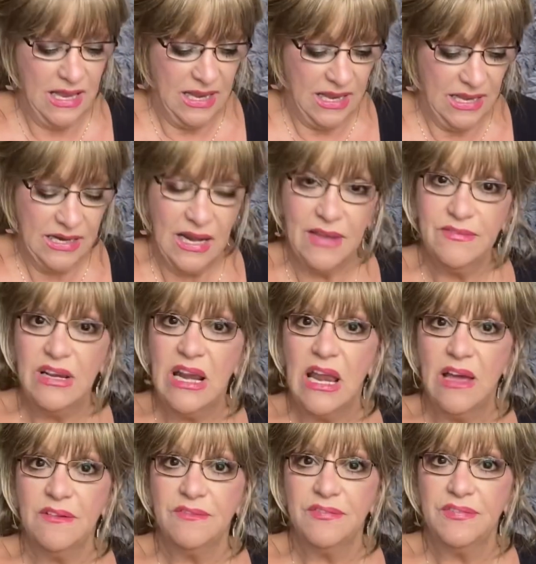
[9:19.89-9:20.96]
uh lovey
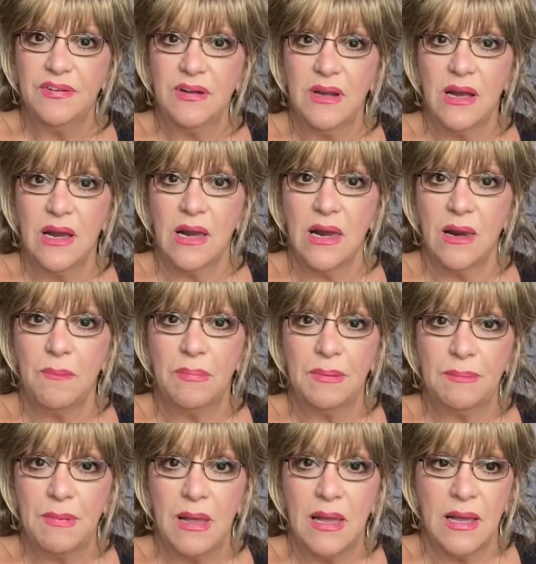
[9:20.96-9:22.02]
love uh,
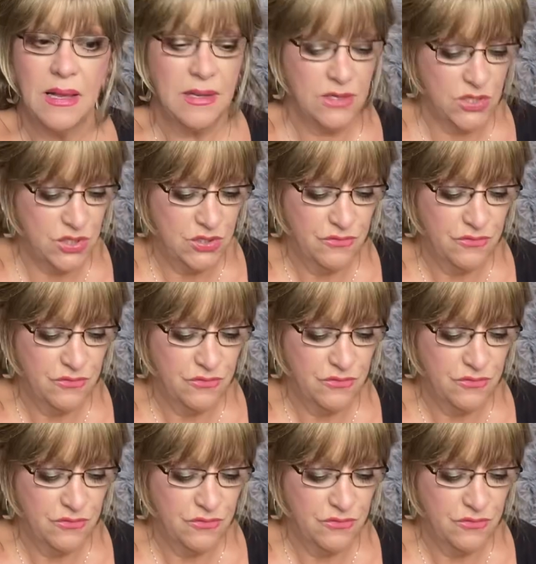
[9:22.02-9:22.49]
uh,